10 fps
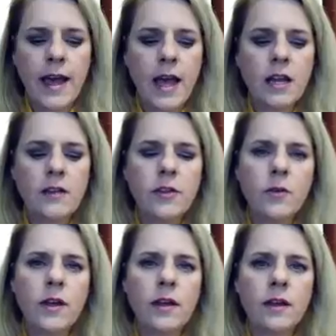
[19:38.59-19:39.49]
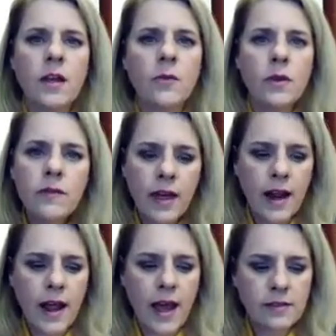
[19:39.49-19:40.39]
and if you get rid of that
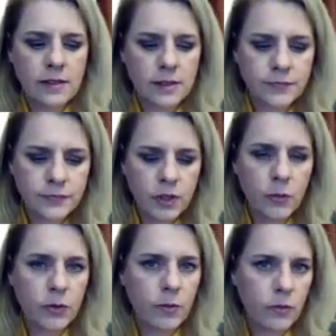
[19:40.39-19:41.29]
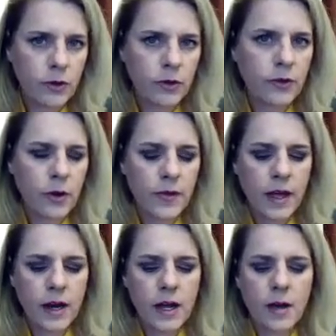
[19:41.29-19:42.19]
acid, so when you're throwing
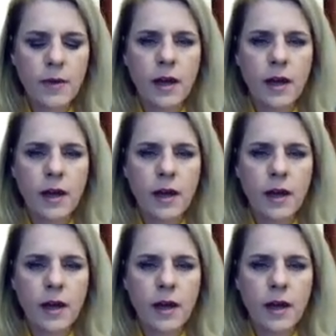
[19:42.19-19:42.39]
that up,